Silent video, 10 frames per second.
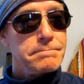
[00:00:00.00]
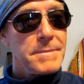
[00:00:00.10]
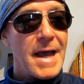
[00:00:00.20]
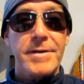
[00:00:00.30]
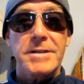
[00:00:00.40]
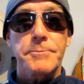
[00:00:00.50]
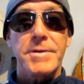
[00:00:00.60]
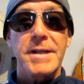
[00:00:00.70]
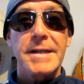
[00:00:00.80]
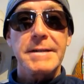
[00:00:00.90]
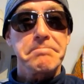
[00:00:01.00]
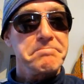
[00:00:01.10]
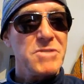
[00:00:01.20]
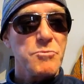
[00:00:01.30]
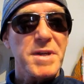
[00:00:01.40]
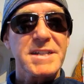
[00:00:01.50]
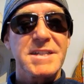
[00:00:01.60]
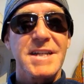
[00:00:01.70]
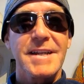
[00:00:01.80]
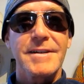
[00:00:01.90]
Having to pee? No
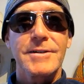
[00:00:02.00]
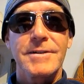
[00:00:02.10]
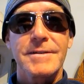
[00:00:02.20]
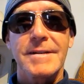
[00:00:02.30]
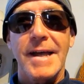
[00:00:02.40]
big deal.